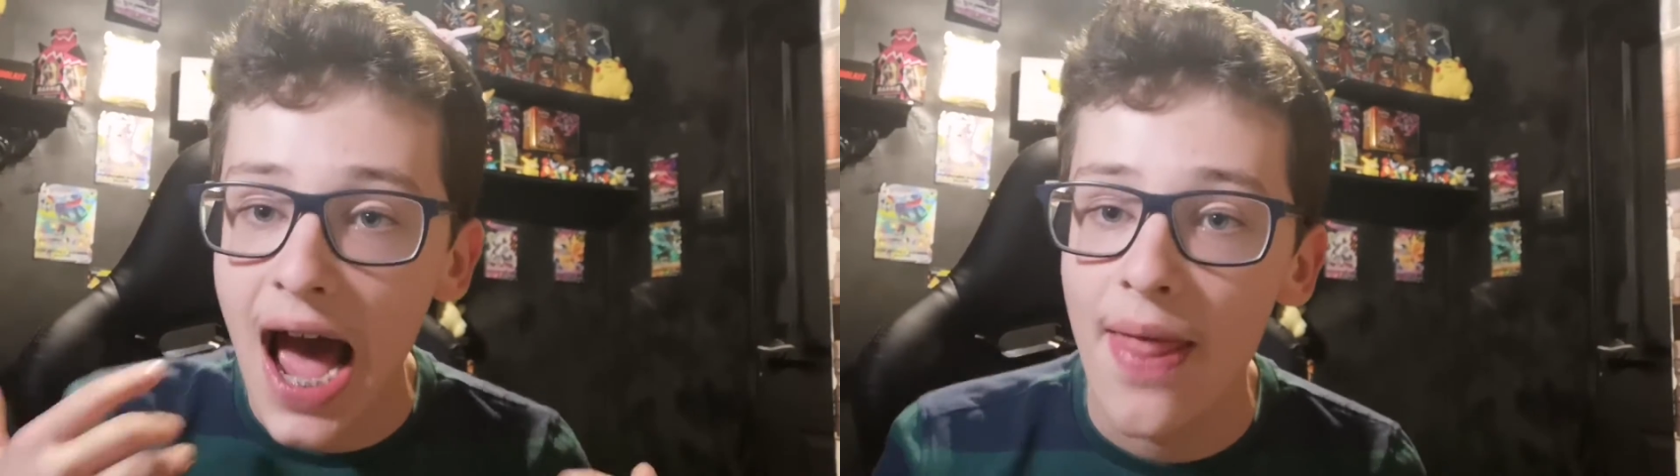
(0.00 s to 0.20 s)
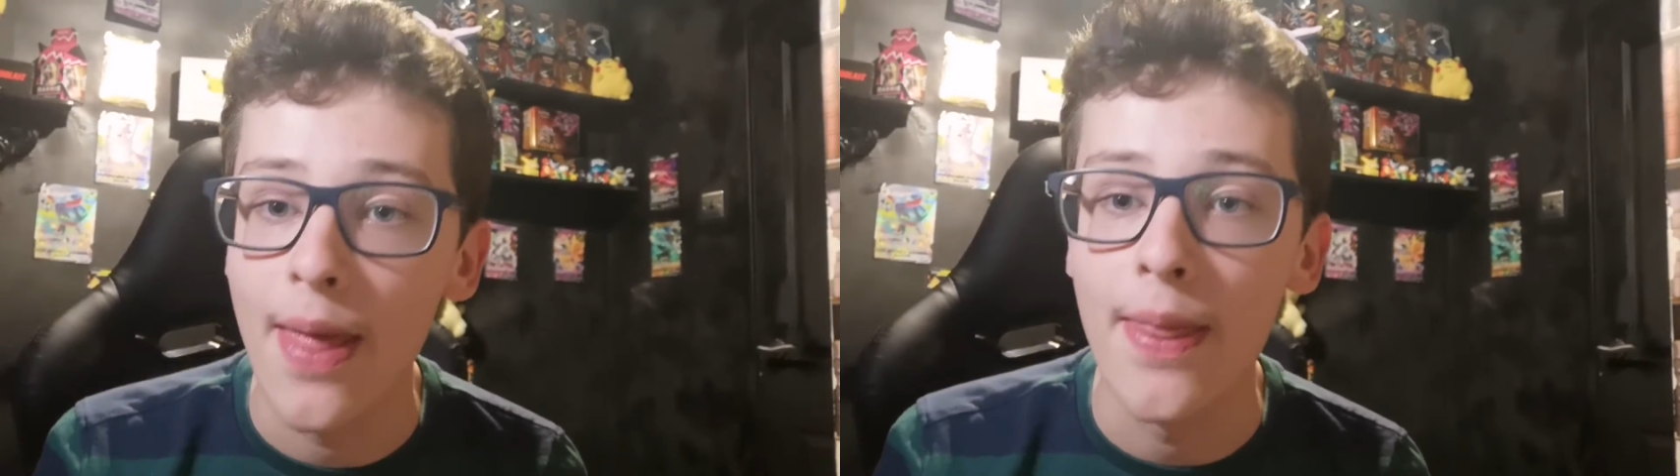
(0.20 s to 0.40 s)

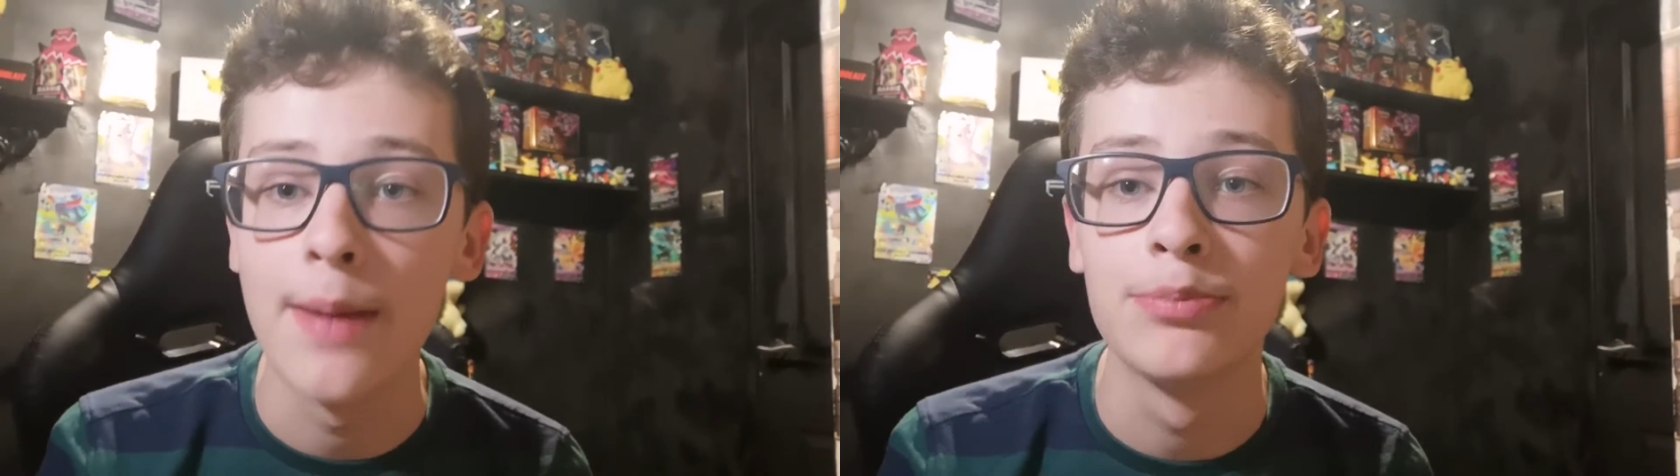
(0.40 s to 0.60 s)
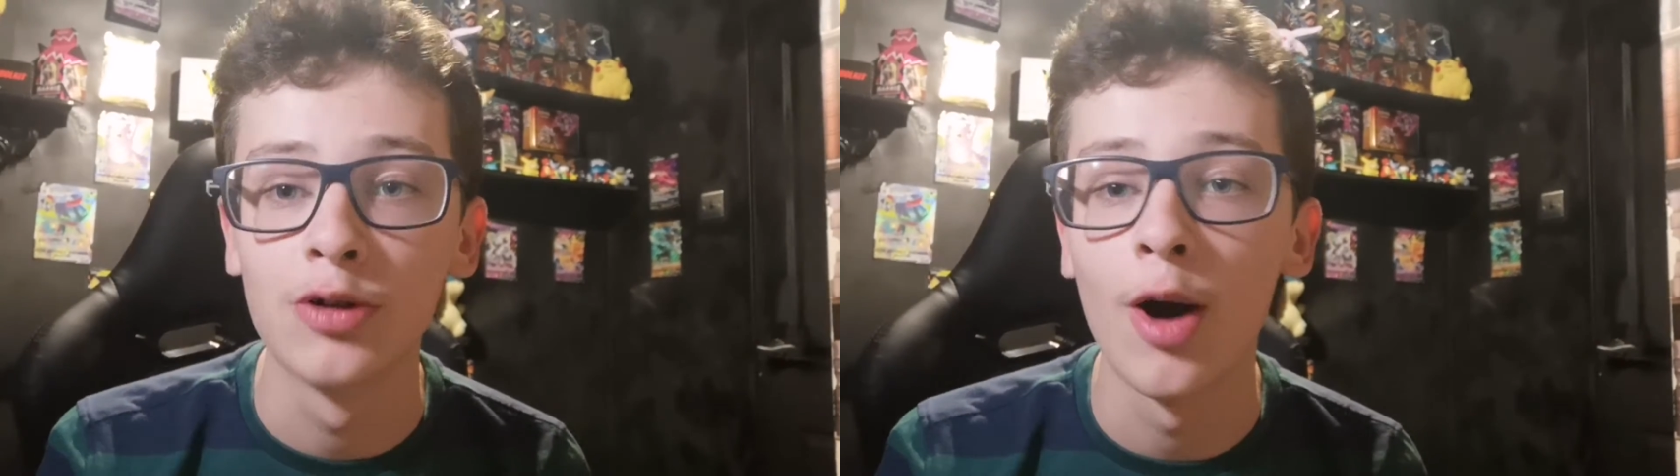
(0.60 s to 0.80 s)
and then they
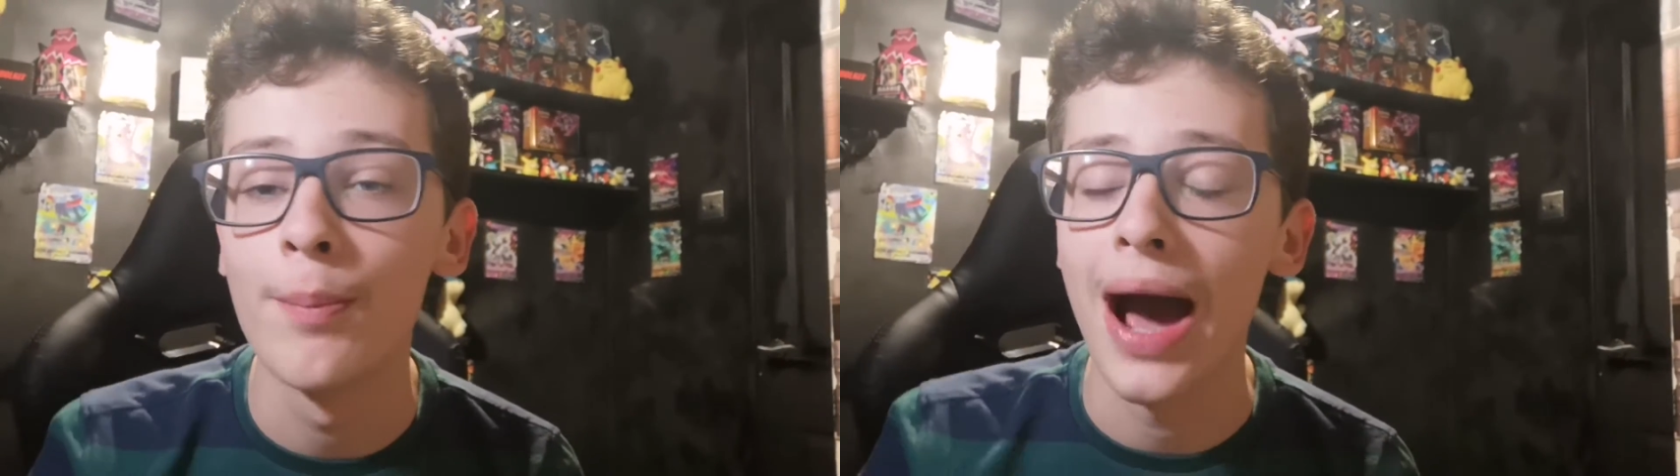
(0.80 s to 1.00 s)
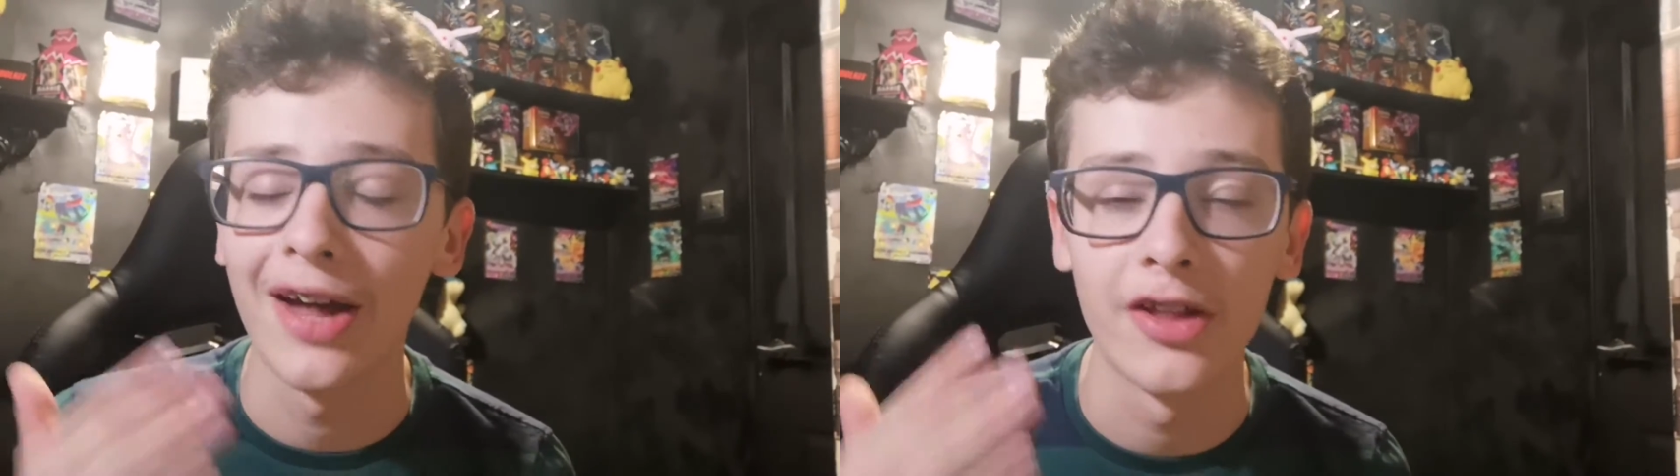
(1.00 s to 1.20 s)
brought
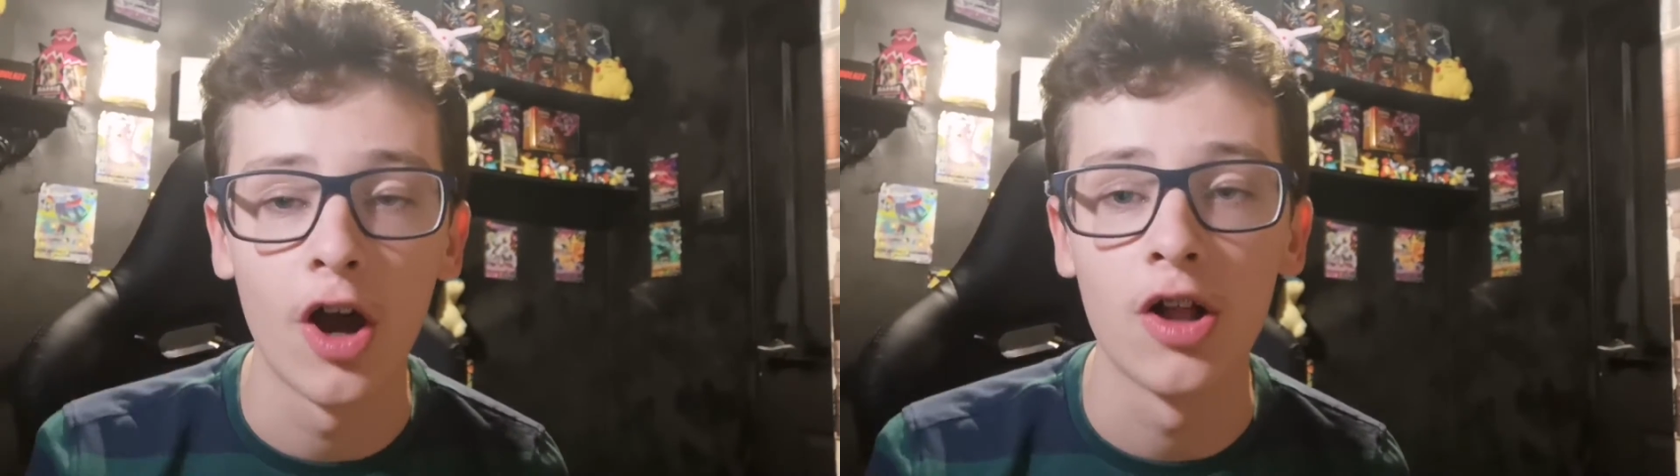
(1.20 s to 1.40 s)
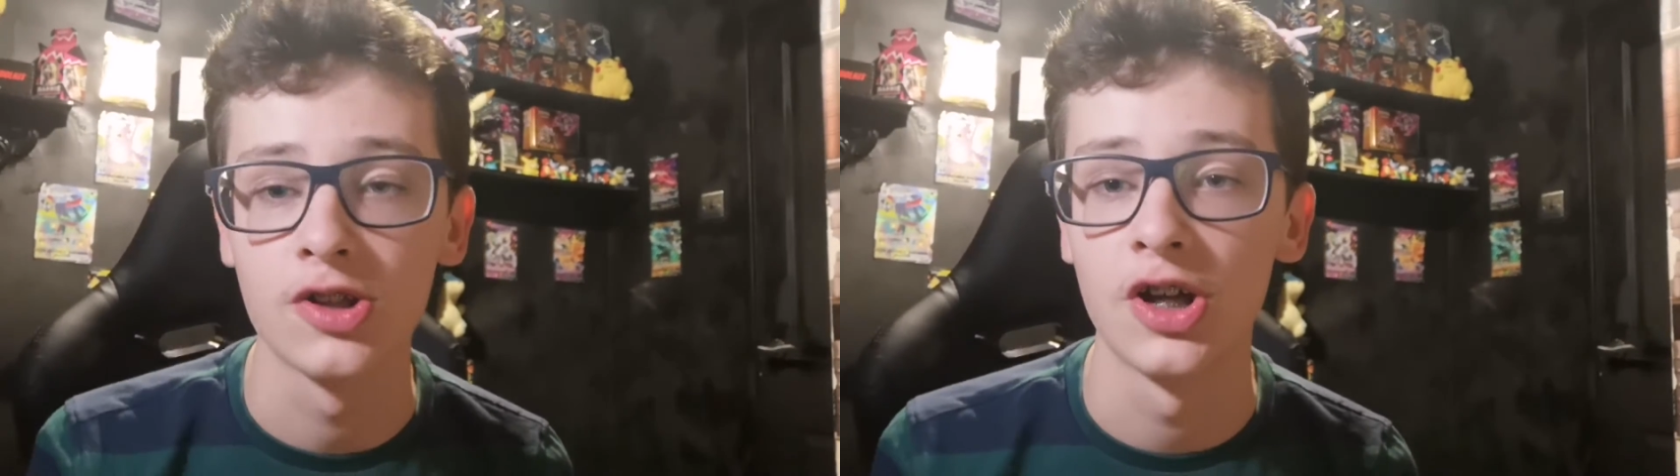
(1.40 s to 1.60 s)
back the
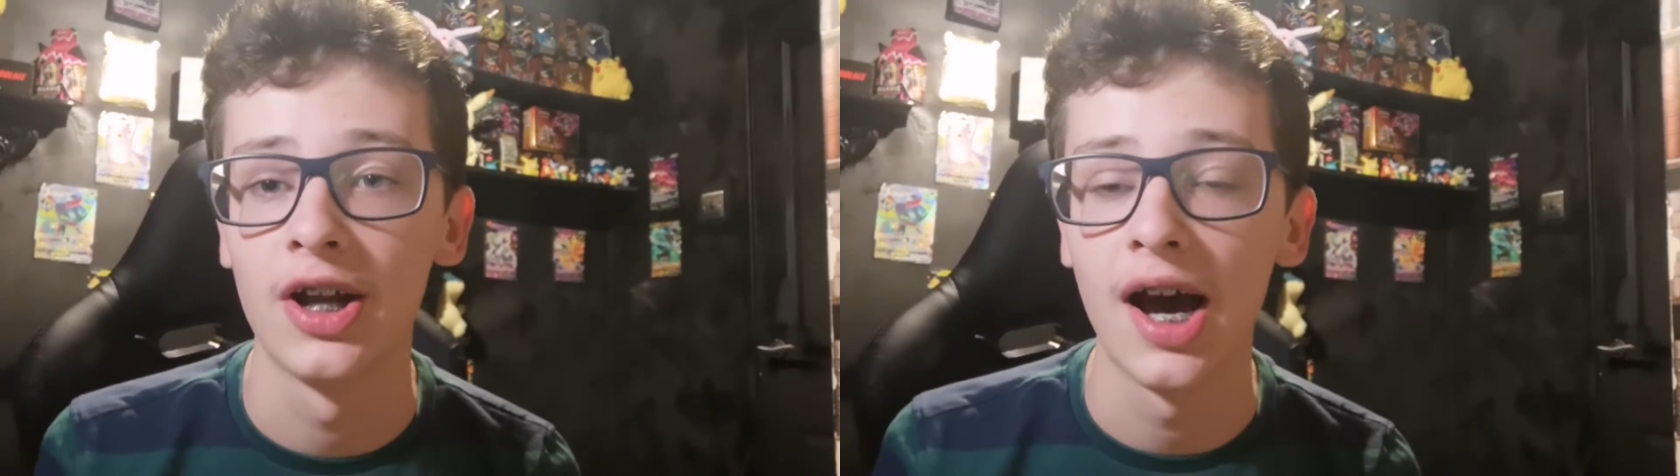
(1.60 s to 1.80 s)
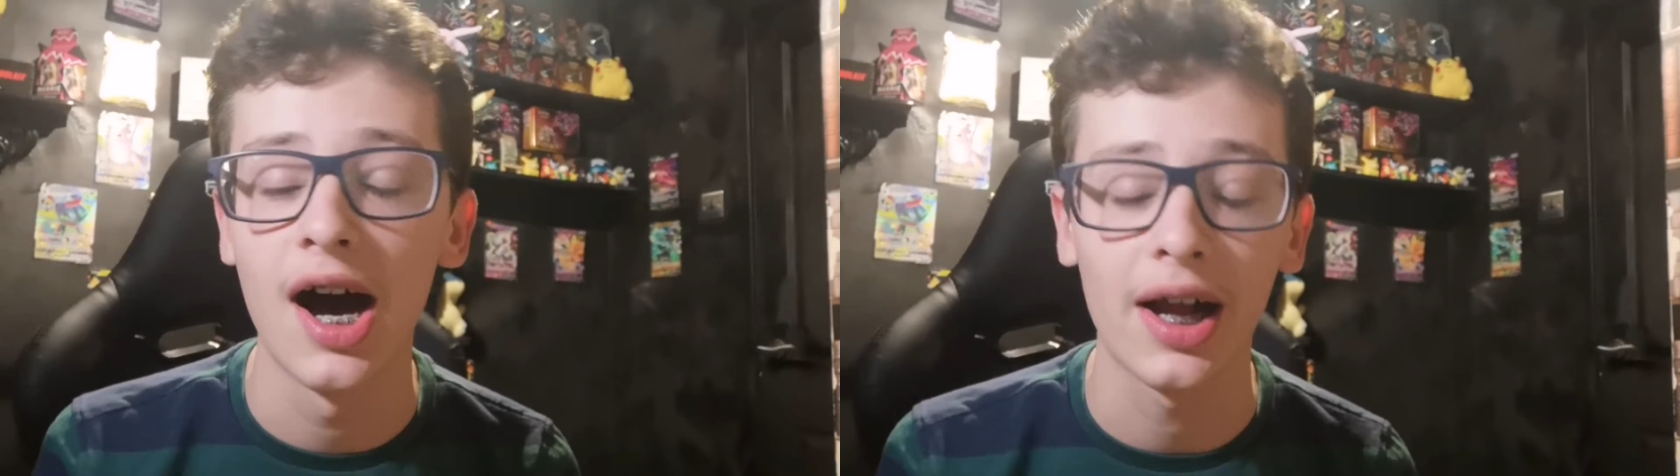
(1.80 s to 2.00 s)

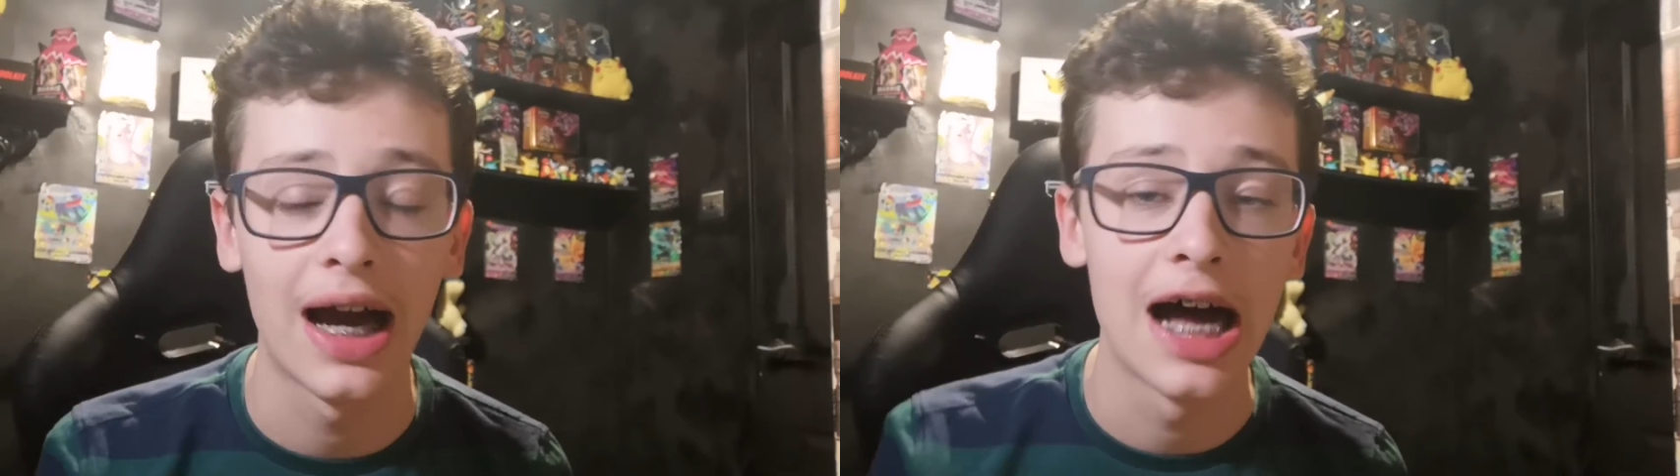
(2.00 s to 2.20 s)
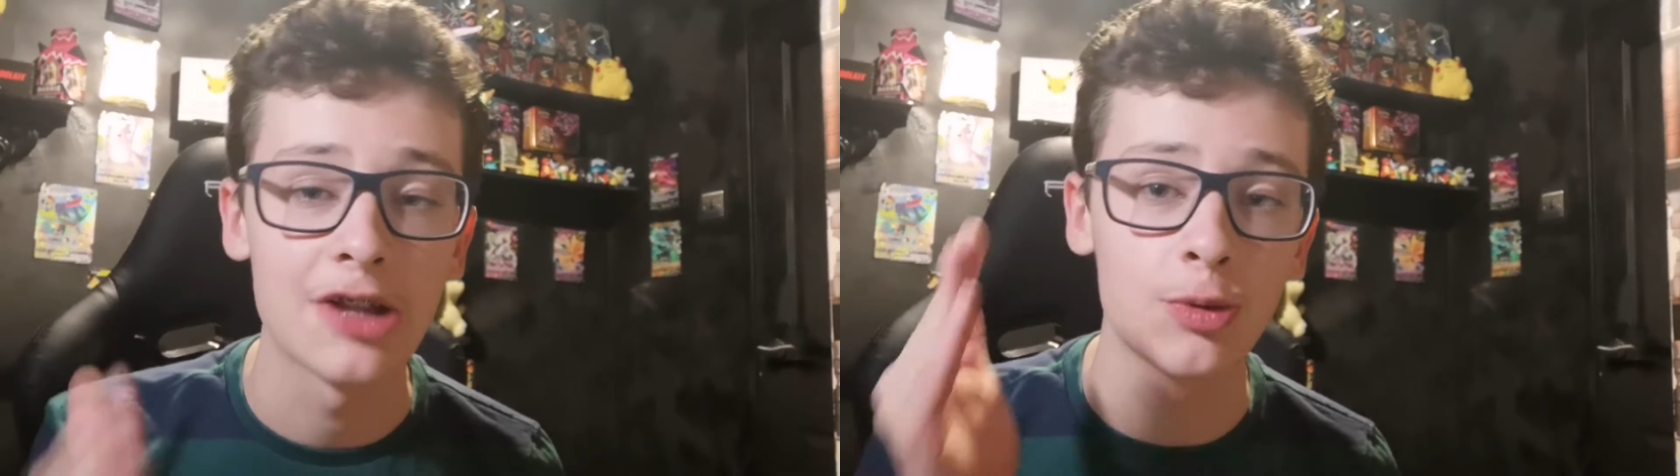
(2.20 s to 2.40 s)
alternate art cards.